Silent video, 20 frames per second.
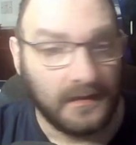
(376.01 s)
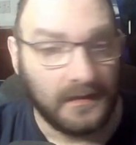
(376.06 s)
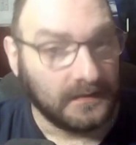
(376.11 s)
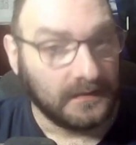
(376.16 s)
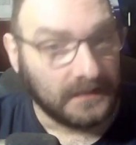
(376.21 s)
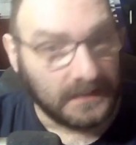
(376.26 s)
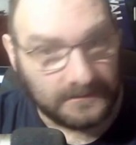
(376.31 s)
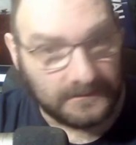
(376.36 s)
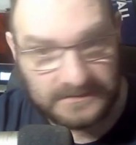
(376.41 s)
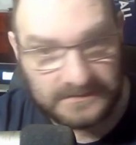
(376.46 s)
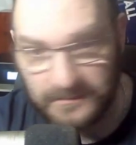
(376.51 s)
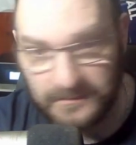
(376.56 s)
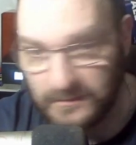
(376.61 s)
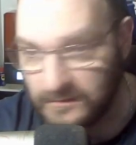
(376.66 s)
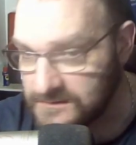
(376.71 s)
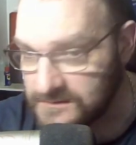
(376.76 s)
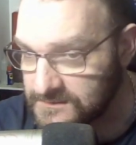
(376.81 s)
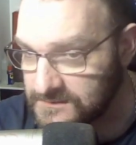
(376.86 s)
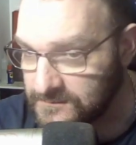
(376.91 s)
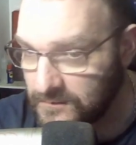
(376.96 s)
Keep
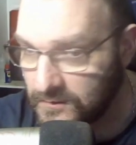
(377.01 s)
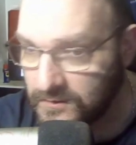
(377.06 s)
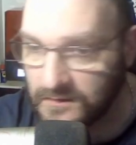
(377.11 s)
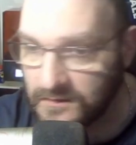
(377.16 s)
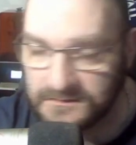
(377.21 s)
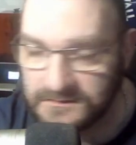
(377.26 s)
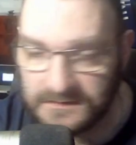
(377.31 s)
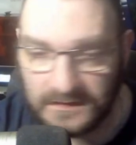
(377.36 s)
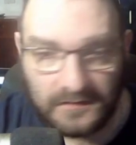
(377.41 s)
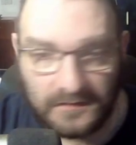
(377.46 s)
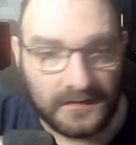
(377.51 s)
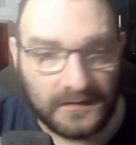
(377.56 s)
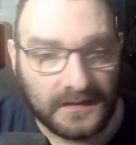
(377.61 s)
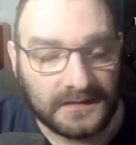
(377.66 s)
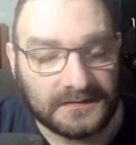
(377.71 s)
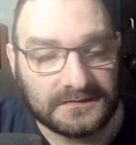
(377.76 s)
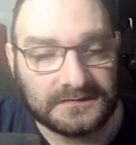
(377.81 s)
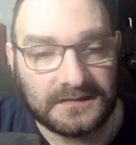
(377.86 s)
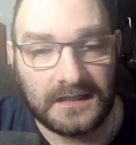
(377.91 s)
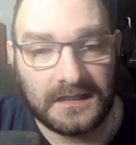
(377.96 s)
supporting small content
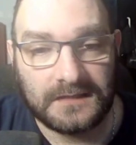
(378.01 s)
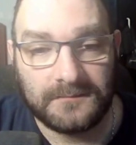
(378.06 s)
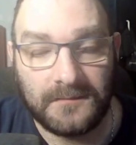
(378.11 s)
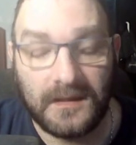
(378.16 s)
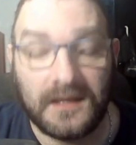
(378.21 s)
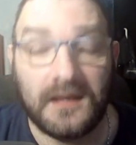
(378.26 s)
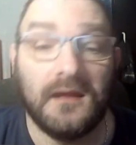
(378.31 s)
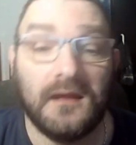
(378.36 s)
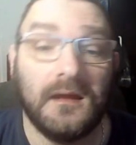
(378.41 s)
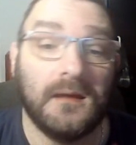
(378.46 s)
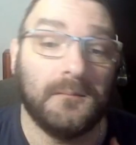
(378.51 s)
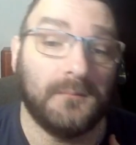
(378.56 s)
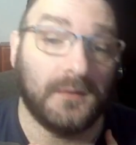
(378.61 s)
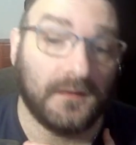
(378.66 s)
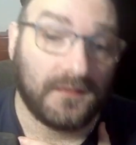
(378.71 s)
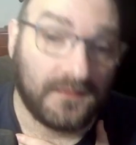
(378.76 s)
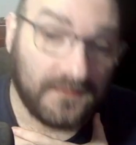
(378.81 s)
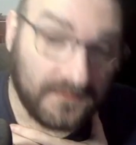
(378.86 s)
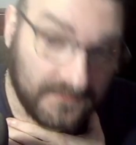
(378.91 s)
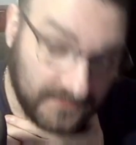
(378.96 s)
creators like me. But
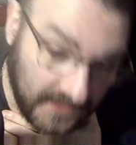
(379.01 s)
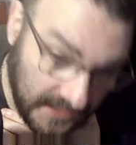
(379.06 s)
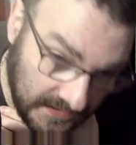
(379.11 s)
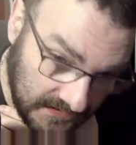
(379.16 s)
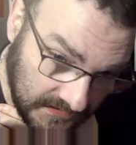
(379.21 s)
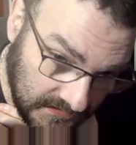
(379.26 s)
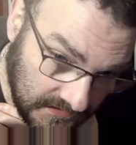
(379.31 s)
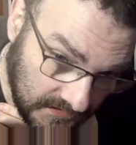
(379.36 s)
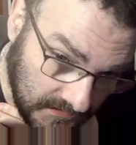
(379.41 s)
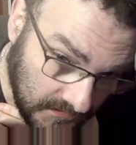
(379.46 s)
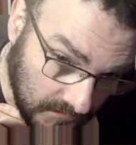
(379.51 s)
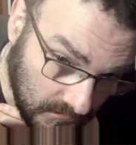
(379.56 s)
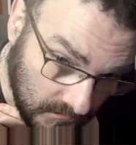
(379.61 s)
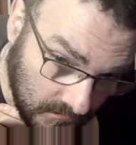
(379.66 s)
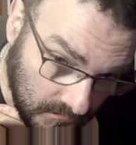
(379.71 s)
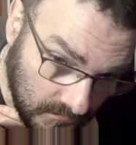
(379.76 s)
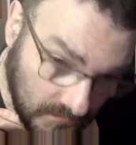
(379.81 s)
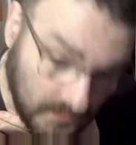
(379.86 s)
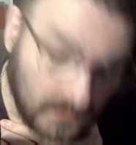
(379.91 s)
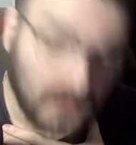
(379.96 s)
thank you
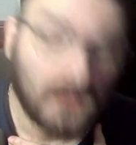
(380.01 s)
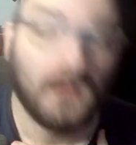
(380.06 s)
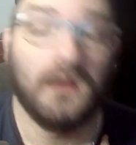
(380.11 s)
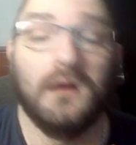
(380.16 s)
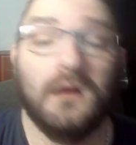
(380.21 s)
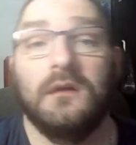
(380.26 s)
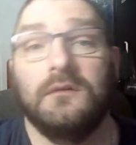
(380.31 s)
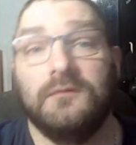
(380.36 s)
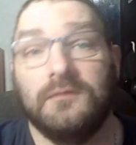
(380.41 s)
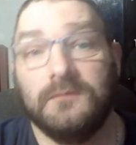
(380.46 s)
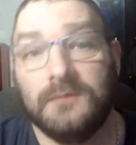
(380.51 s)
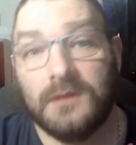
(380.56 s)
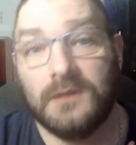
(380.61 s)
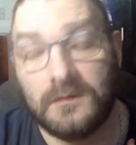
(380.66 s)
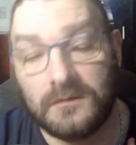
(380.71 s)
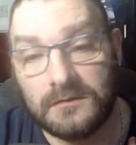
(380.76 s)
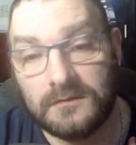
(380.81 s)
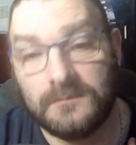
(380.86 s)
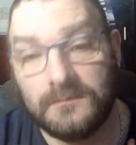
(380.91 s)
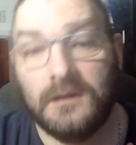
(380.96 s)
from the
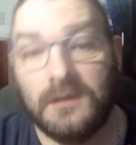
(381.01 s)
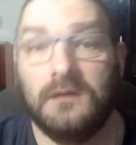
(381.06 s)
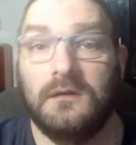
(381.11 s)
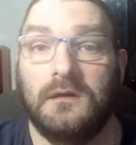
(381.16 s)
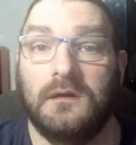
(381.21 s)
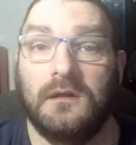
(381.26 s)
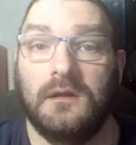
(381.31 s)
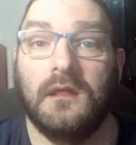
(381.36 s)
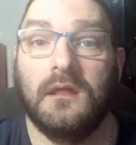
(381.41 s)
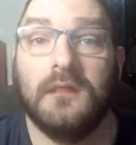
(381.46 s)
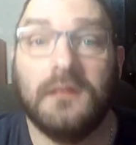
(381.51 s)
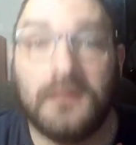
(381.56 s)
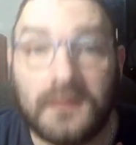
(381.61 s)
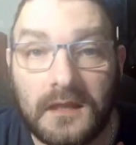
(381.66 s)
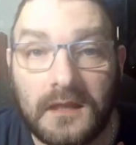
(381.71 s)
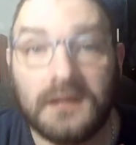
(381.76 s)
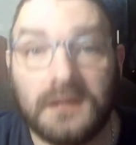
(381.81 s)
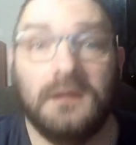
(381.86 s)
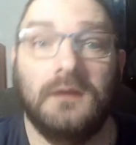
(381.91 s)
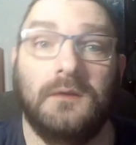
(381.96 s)
whole of my heart.
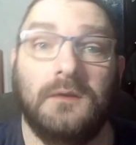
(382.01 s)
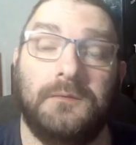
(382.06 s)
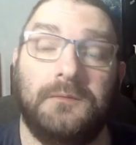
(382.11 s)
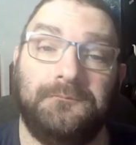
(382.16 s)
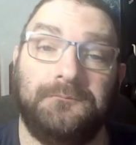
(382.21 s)
Thank you.